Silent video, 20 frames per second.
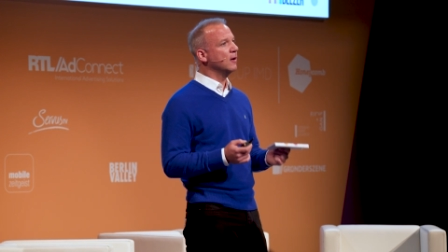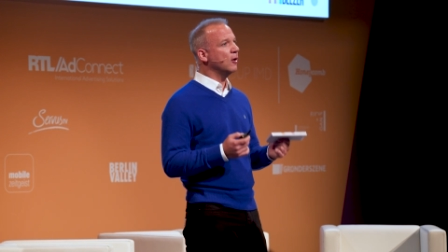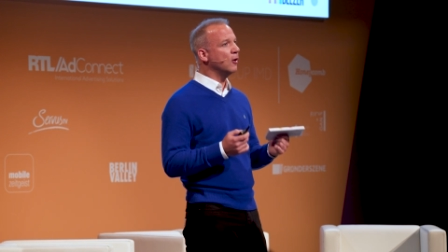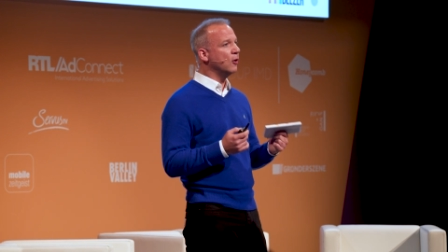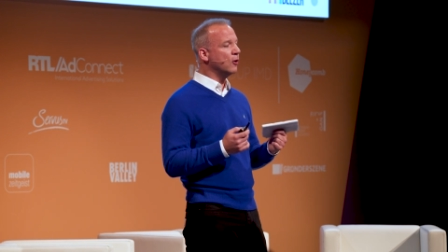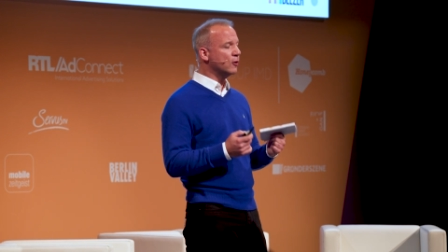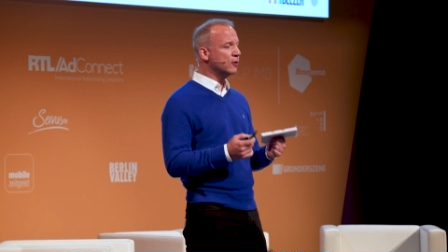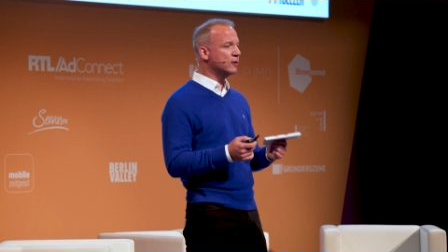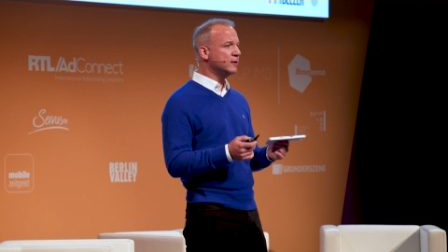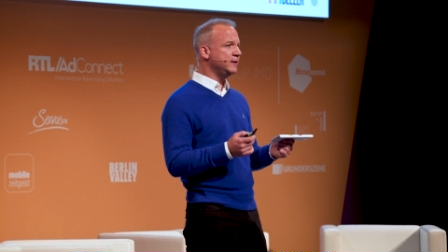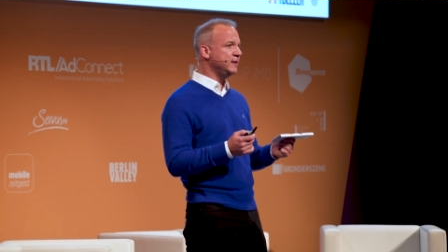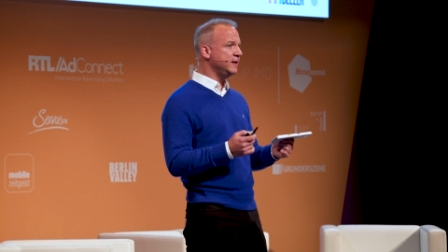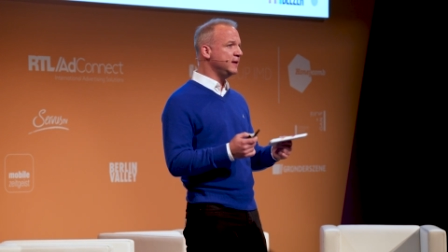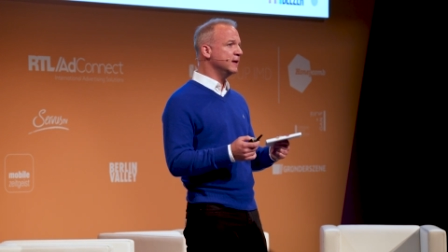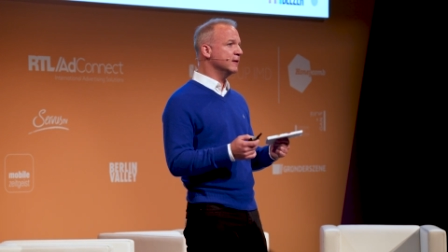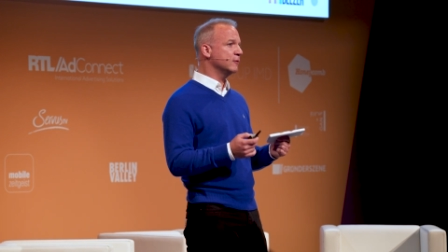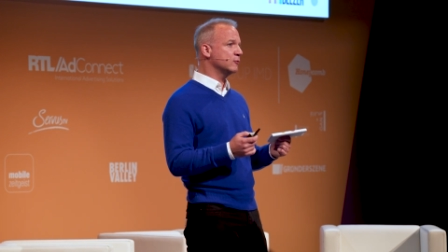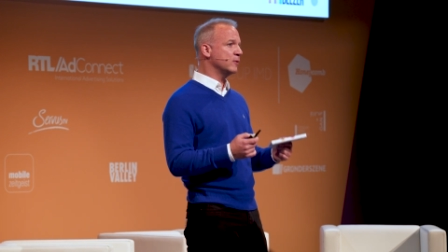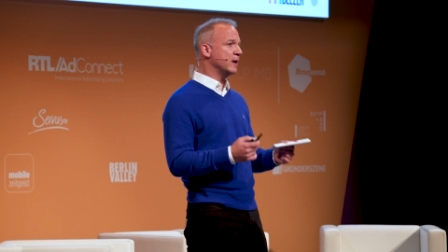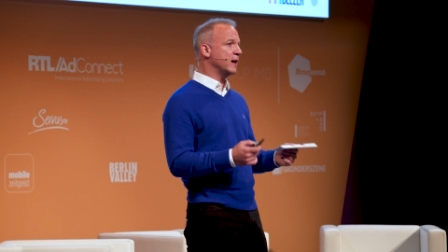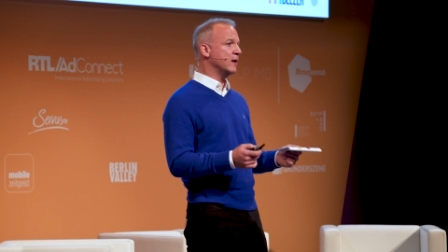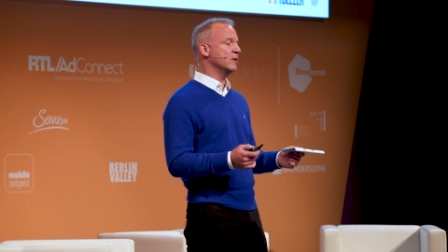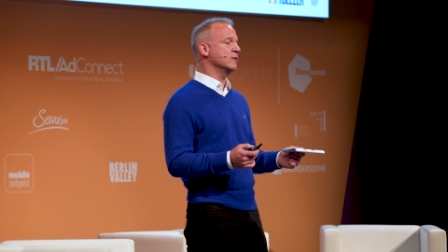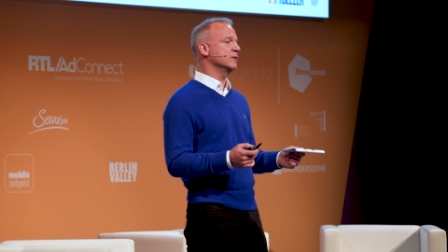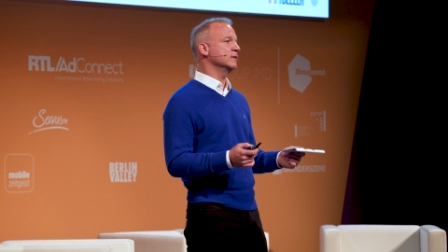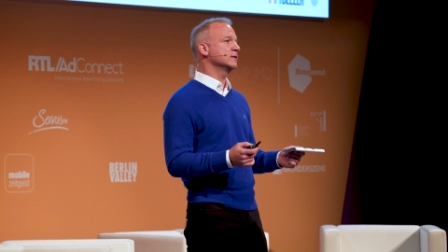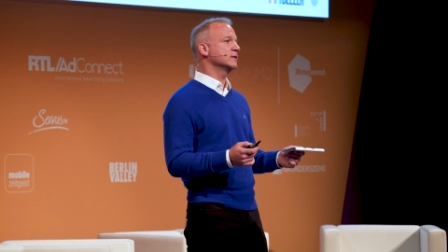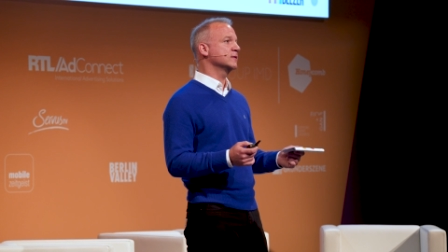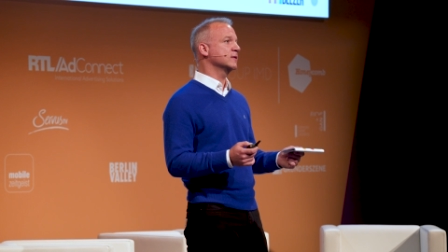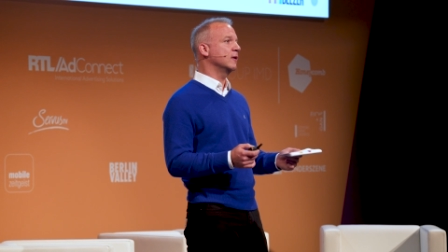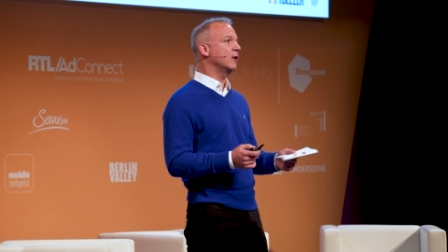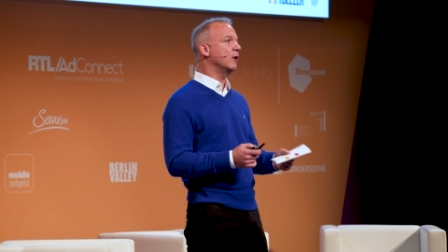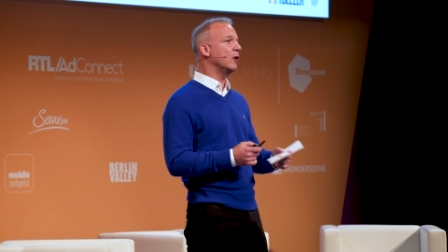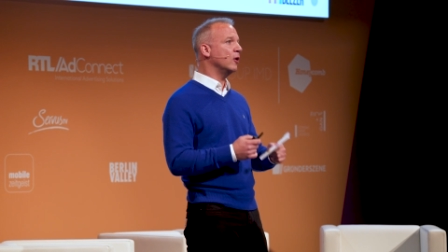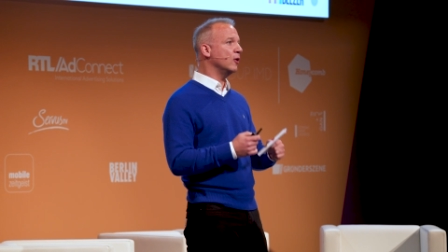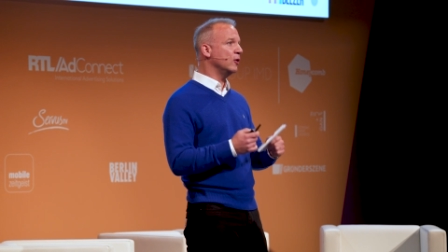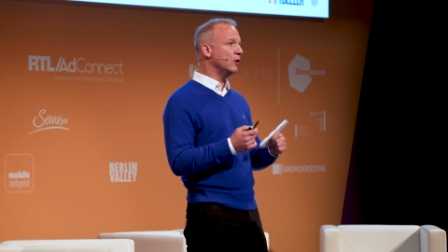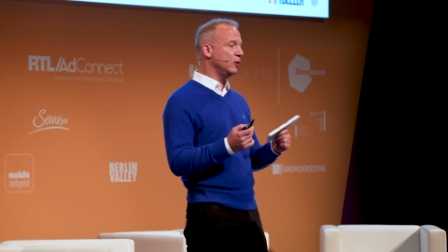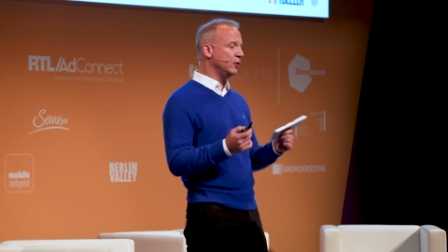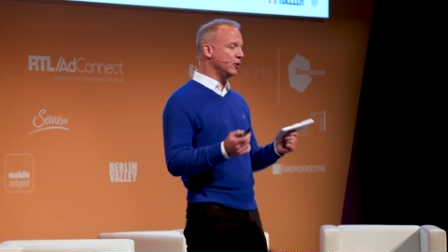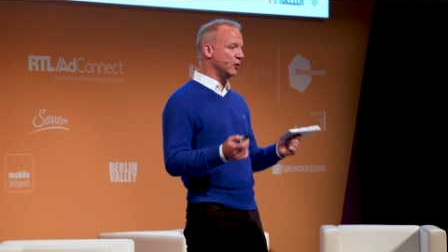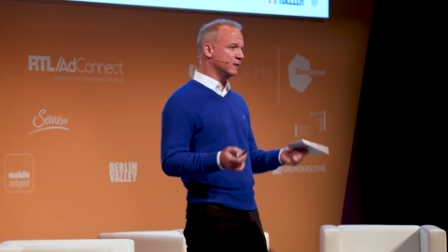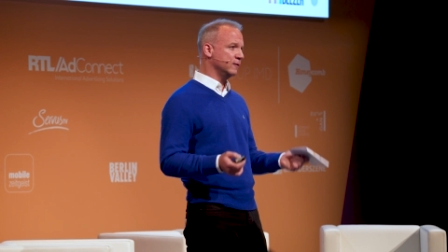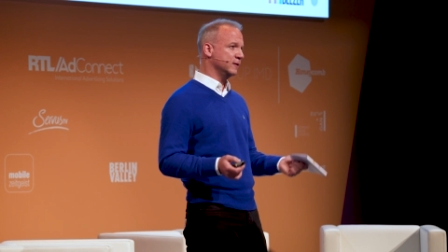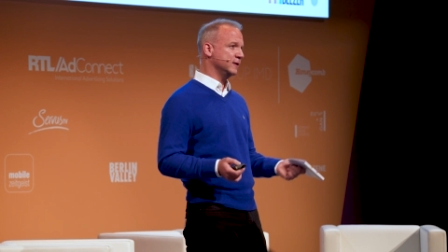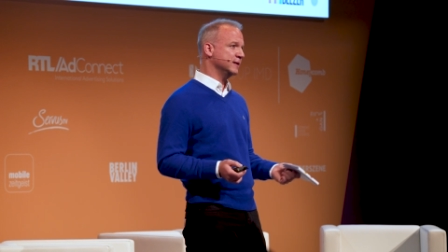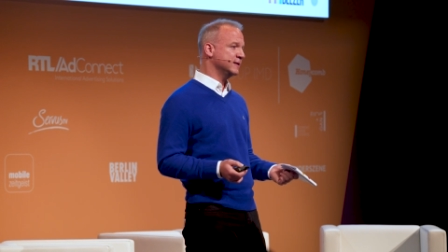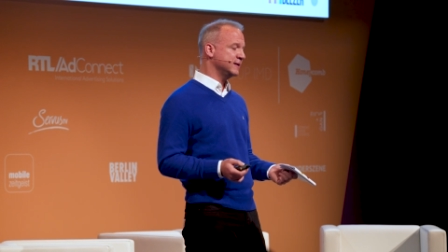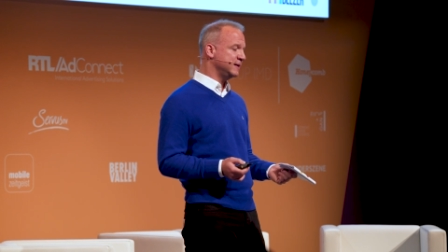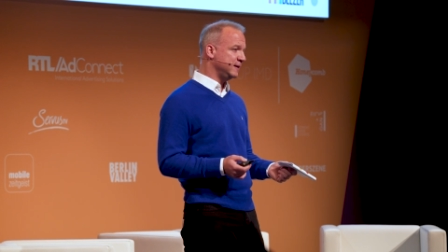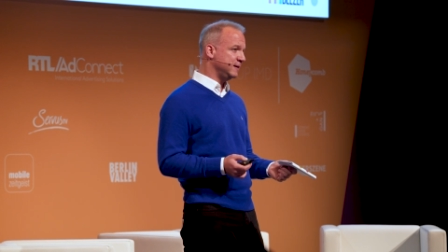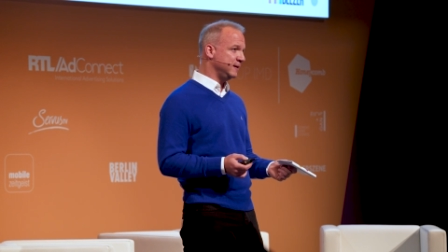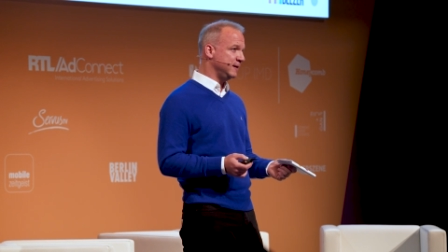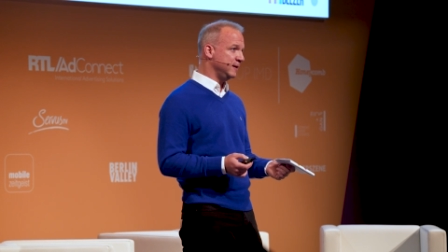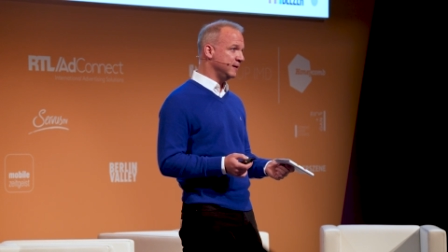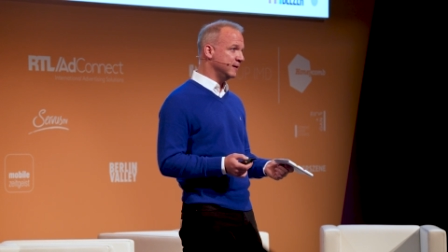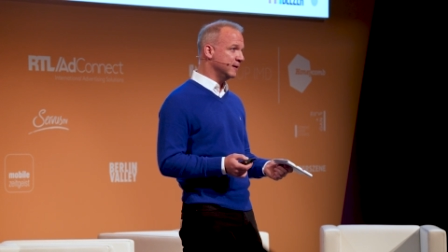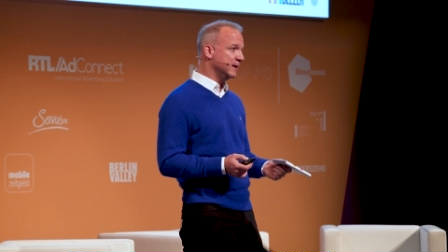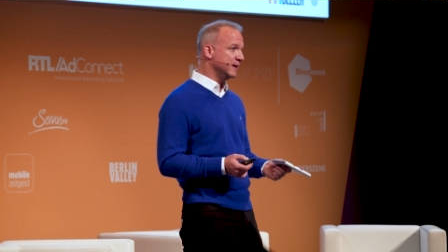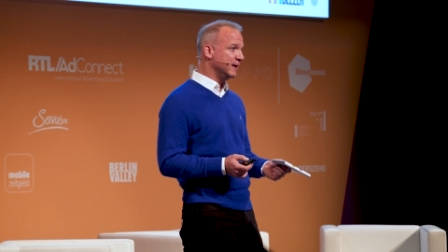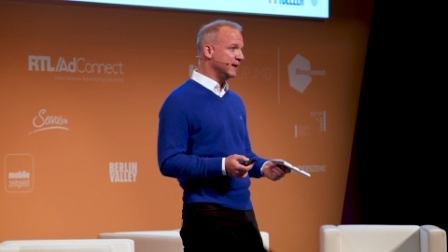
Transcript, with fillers: all year round, all over the city.